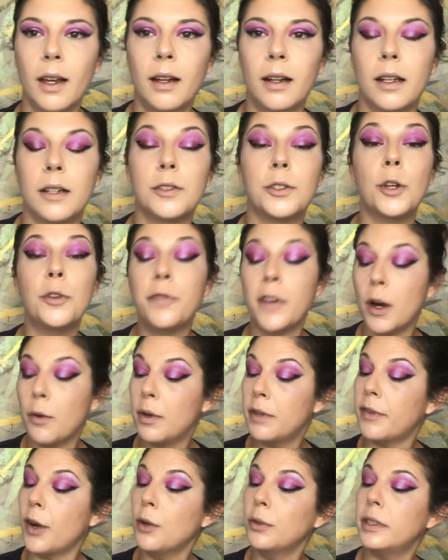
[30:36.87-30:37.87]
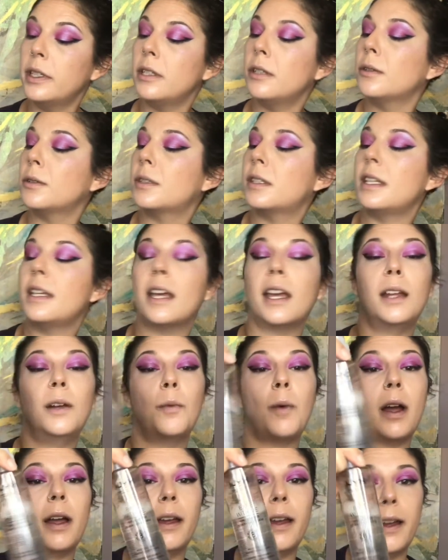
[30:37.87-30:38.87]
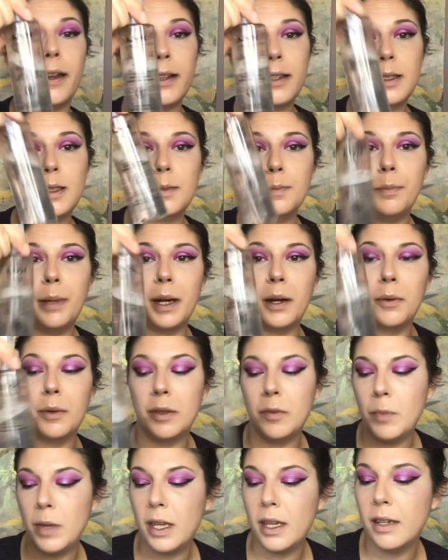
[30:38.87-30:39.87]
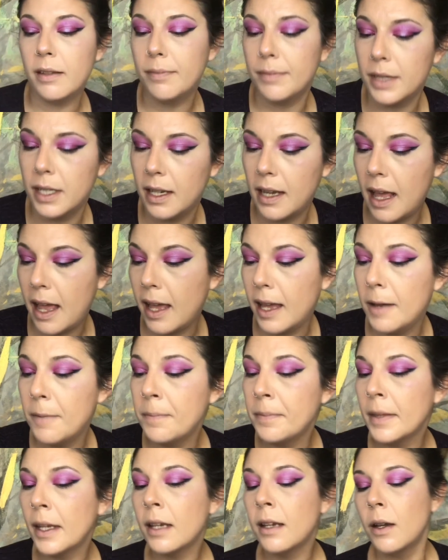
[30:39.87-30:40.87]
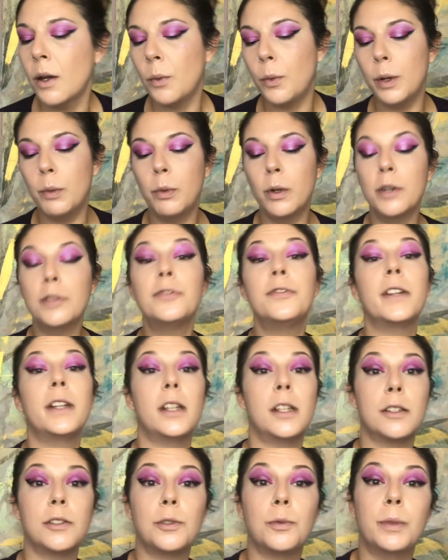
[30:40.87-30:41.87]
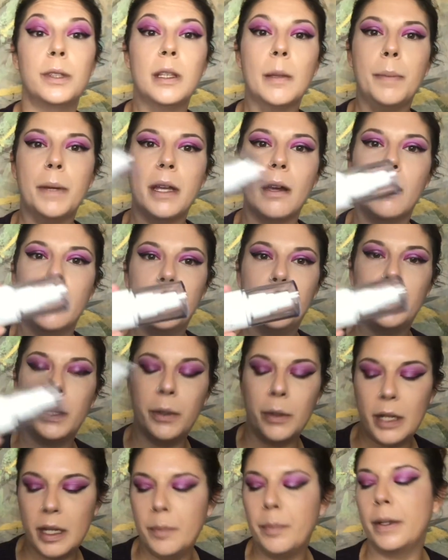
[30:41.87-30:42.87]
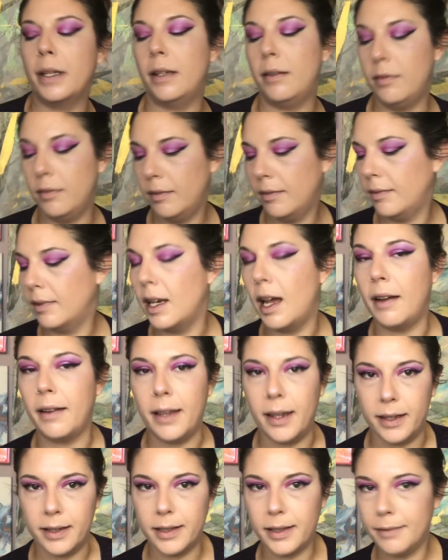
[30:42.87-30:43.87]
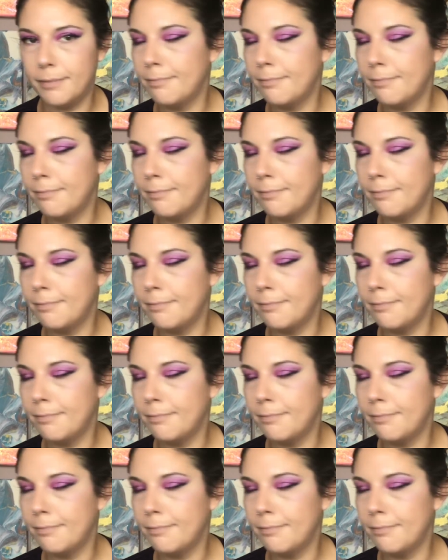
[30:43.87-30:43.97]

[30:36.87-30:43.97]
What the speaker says: And so far we've only used the NYX Bear With Me today. We will finish with the Beyond Beauty, but not yet.